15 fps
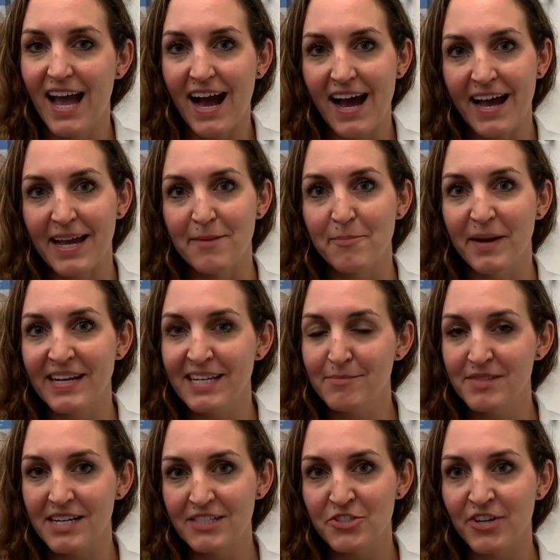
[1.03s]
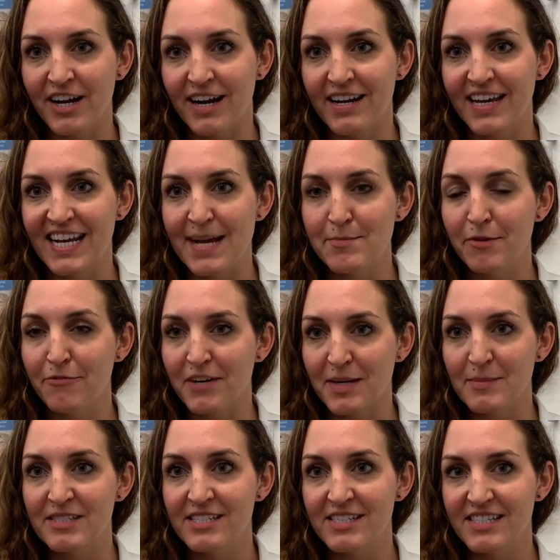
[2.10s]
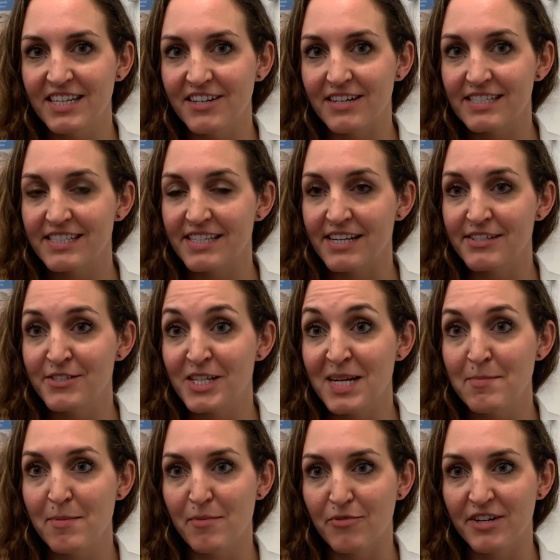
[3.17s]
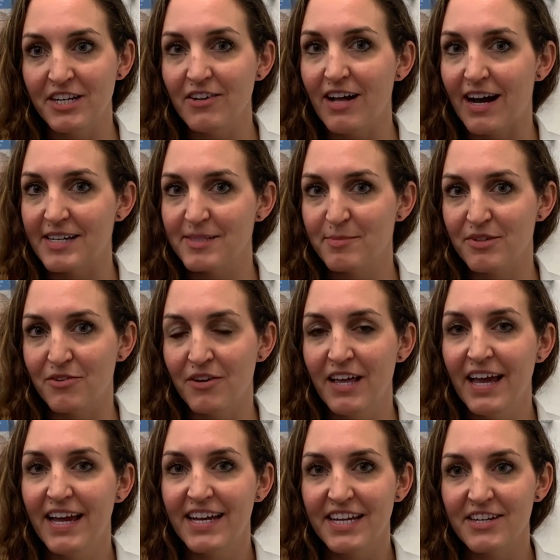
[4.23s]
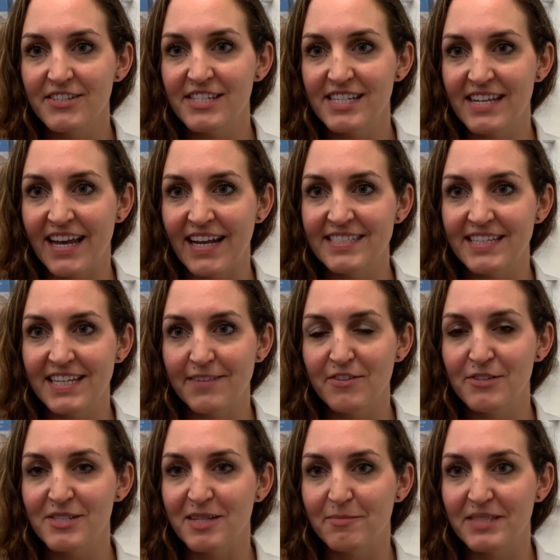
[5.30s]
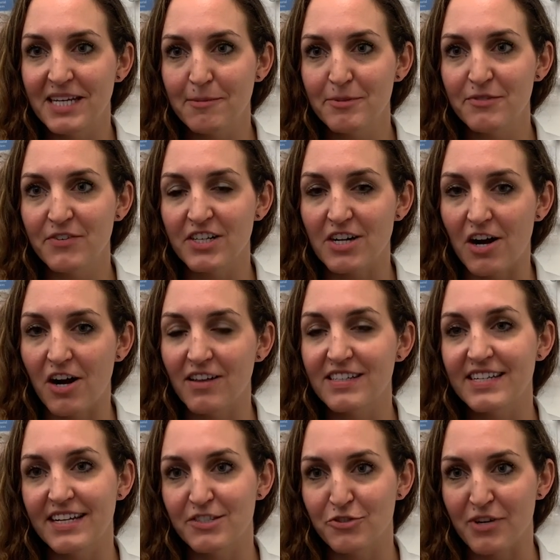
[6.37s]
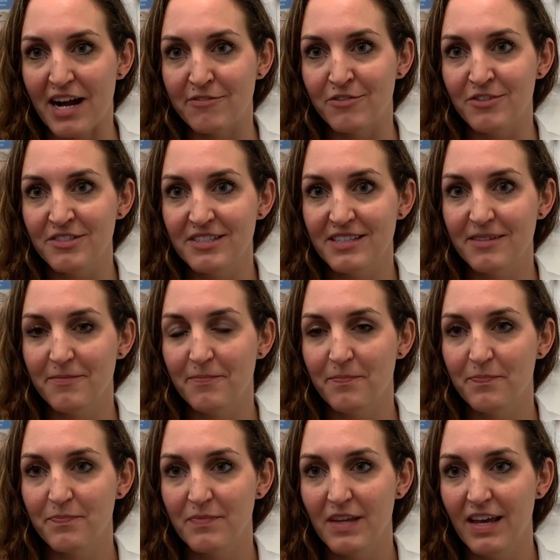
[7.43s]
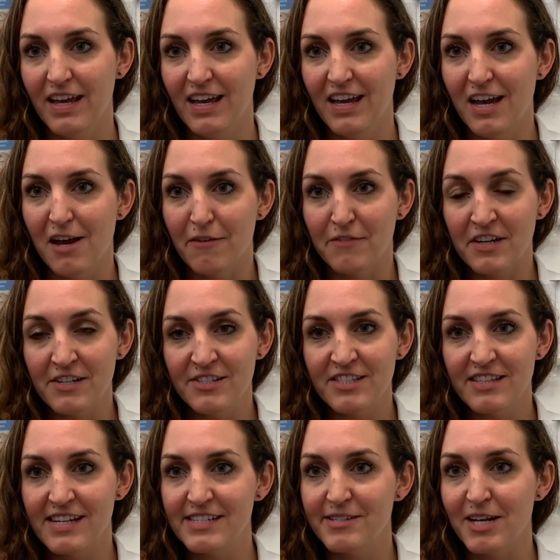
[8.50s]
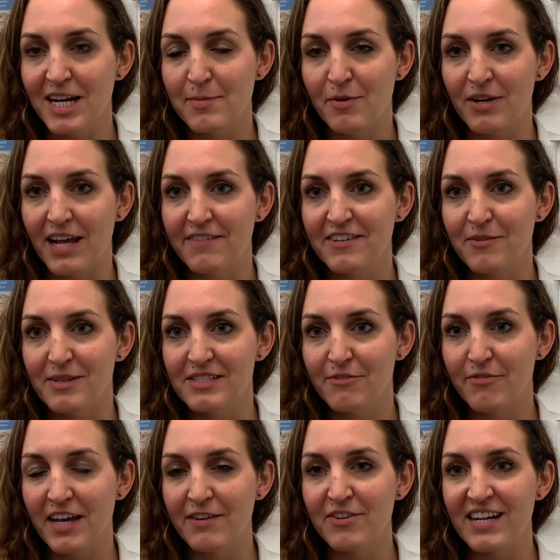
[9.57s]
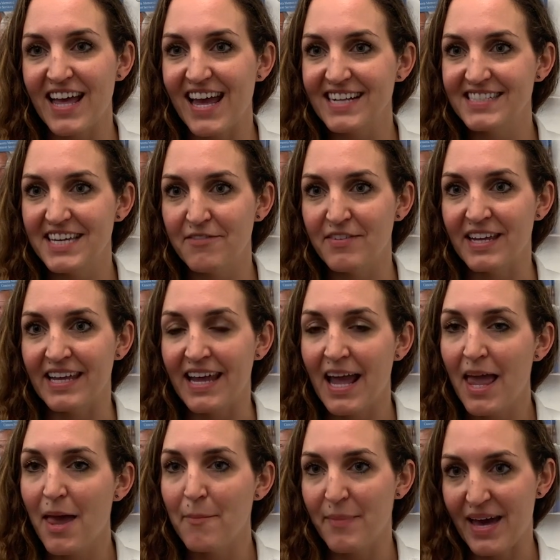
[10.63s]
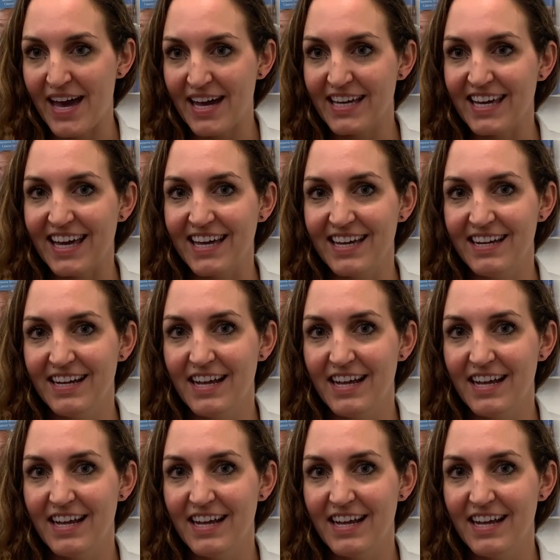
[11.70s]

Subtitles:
Hi, my name is Adrianna and I'm a pharmacist here at Sarasota Memorial Hospital, here today to give you some tips for your holiday travels. First, let's talk about everyone's favorite activity, packing.